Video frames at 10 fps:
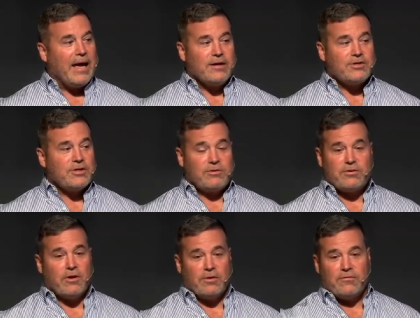She,
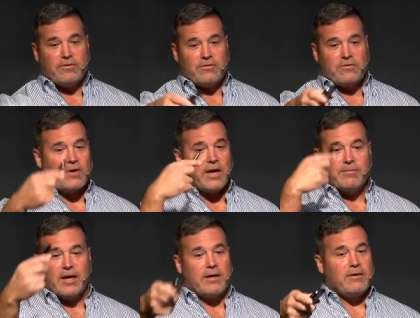don't even try to
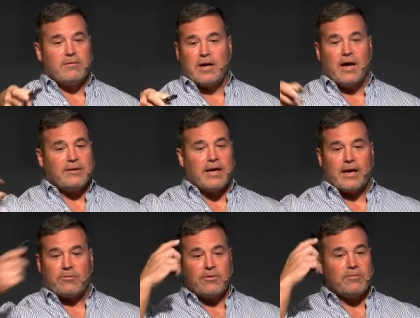make
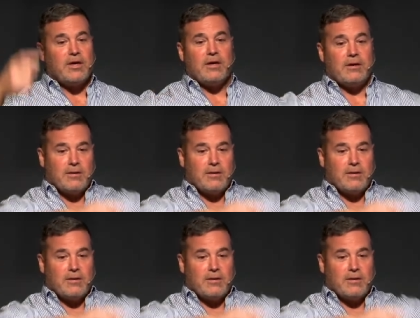contact with me